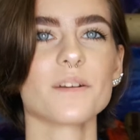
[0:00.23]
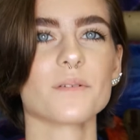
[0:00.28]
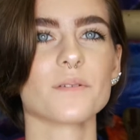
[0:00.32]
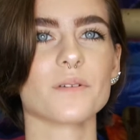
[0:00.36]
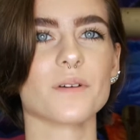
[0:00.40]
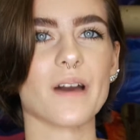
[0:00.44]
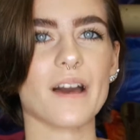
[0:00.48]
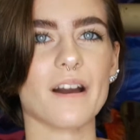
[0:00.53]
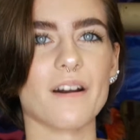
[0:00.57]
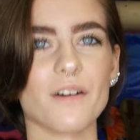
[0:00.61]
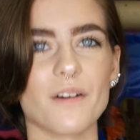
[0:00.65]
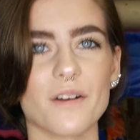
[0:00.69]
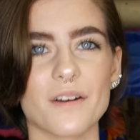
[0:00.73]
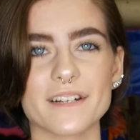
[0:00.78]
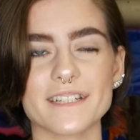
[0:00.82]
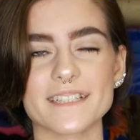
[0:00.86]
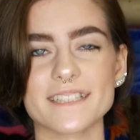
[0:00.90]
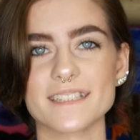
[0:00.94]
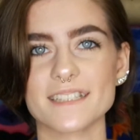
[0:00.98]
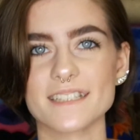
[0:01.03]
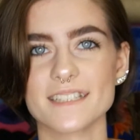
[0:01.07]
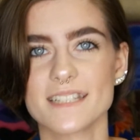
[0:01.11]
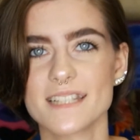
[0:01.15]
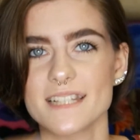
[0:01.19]
don't know how
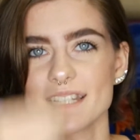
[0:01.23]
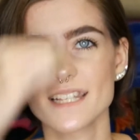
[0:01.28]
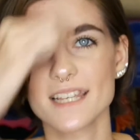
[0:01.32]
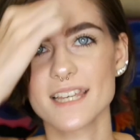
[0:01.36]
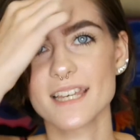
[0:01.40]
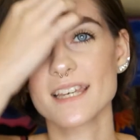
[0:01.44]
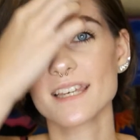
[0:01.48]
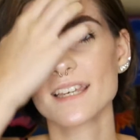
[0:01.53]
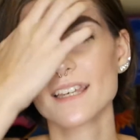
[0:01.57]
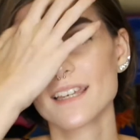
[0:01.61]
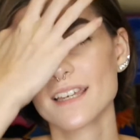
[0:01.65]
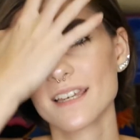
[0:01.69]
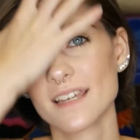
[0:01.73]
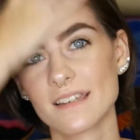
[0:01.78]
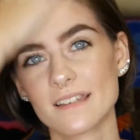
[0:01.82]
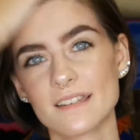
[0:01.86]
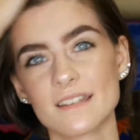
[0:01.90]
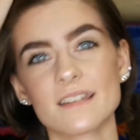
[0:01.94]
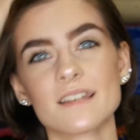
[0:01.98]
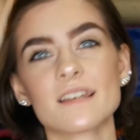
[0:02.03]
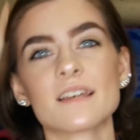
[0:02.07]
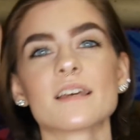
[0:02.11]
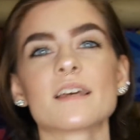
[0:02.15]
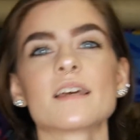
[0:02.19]
great this
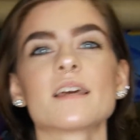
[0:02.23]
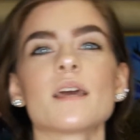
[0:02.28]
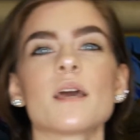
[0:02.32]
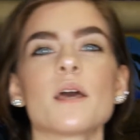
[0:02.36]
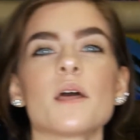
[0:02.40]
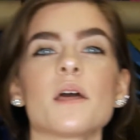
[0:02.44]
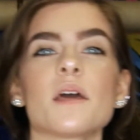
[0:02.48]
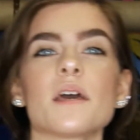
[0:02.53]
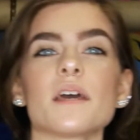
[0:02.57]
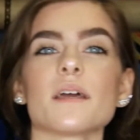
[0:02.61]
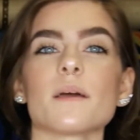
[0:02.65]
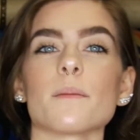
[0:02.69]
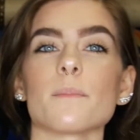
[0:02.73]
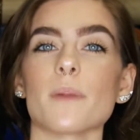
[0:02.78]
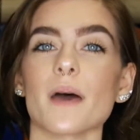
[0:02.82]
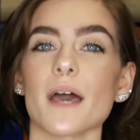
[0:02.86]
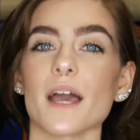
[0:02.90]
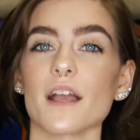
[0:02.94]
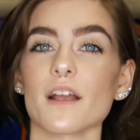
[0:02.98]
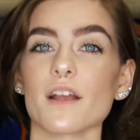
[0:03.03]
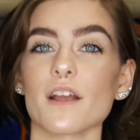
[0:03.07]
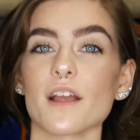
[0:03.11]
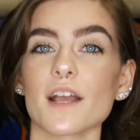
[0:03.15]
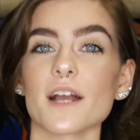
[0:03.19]

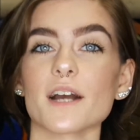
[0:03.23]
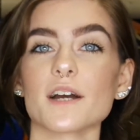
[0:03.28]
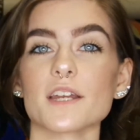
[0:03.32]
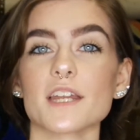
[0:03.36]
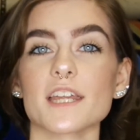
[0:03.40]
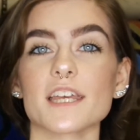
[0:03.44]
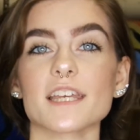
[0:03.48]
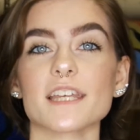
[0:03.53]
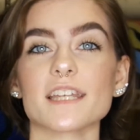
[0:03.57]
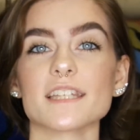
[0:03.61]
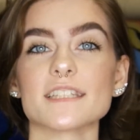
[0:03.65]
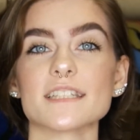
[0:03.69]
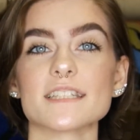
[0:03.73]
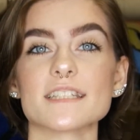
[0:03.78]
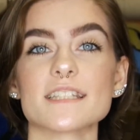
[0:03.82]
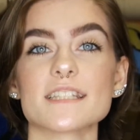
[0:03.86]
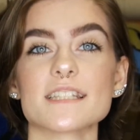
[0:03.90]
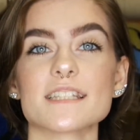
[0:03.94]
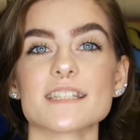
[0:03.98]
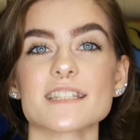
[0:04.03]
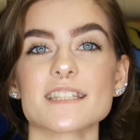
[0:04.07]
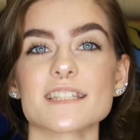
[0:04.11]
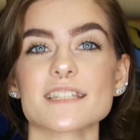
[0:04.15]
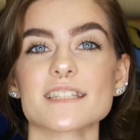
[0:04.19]
background
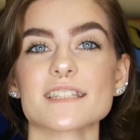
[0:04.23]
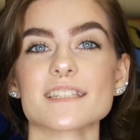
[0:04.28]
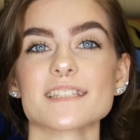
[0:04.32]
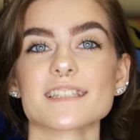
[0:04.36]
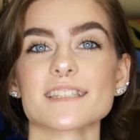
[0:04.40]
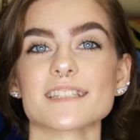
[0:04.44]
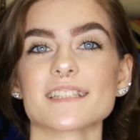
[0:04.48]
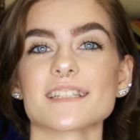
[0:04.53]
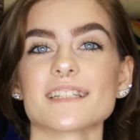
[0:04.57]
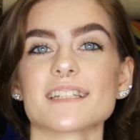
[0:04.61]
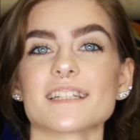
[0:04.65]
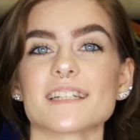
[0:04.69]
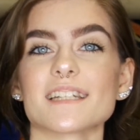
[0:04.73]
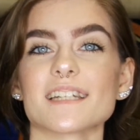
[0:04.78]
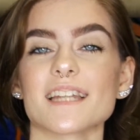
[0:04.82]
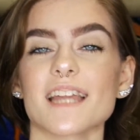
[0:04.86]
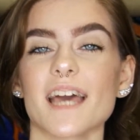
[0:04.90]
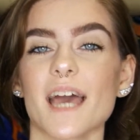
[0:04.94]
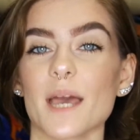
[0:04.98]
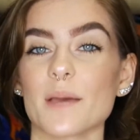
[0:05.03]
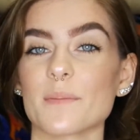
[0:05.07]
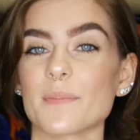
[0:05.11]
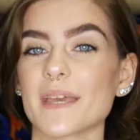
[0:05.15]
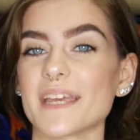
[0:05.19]
is.
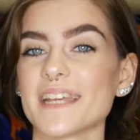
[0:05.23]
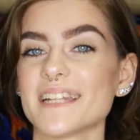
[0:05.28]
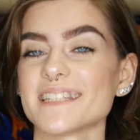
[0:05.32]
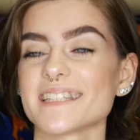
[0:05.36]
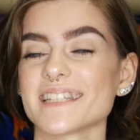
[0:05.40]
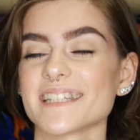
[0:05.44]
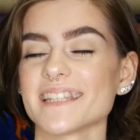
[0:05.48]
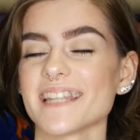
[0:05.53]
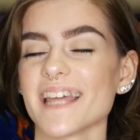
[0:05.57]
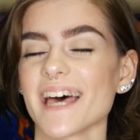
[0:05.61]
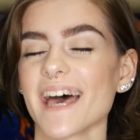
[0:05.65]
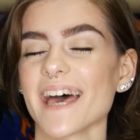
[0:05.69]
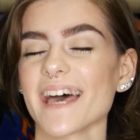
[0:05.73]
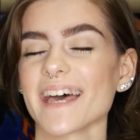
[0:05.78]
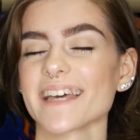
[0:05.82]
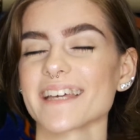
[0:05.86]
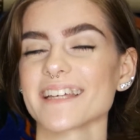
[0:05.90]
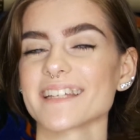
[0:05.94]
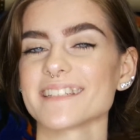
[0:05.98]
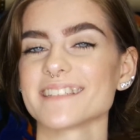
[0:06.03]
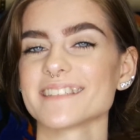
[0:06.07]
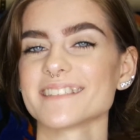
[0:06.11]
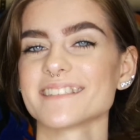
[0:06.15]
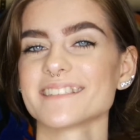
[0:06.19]
I painted
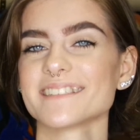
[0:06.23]
that.